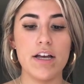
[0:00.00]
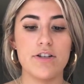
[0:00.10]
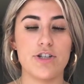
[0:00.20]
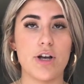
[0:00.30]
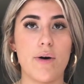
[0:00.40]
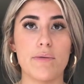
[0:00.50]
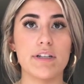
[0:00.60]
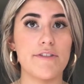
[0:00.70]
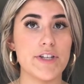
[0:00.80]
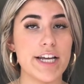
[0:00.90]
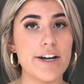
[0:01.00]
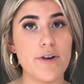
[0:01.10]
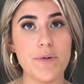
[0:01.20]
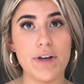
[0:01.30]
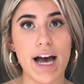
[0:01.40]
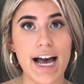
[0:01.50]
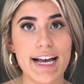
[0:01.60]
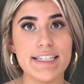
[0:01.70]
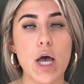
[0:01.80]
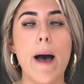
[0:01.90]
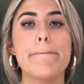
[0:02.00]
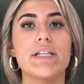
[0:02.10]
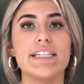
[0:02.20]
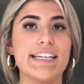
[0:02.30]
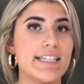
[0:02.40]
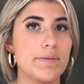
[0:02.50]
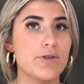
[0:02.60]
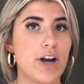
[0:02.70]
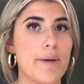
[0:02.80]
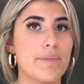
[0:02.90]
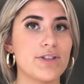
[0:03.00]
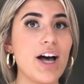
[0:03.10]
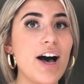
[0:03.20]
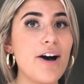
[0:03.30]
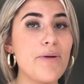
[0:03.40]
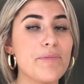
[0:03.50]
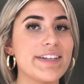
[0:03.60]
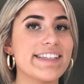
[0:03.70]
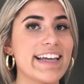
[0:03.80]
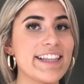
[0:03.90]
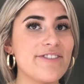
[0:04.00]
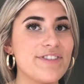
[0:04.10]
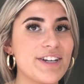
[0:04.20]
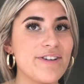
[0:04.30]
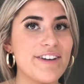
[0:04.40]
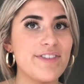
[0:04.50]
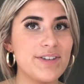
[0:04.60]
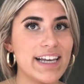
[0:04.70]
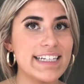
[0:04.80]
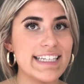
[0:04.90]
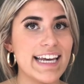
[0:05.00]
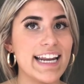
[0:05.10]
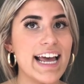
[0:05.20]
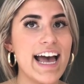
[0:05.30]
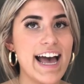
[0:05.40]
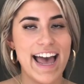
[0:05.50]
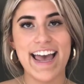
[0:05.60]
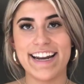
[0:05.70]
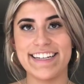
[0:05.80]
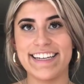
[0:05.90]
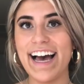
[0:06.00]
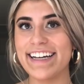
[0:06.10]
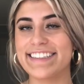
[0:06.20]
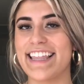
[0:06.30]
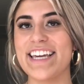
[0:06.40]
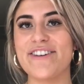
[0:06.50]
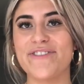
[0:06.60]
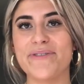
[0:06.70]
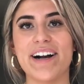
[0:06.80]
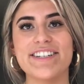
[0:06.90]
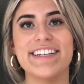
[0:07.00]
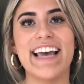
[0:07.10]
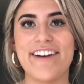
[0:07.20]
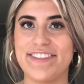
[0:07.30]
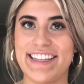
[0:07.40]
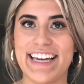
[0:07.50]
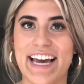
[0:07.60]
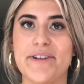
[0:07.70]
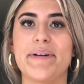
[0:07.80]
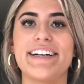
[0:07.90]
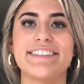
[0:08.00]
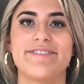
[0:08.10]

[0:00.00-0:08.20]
So I would love to hear from you guys. Please subscribe below. Please like the video if you liked it. And yeah, thank you for watching Everything Annabelle.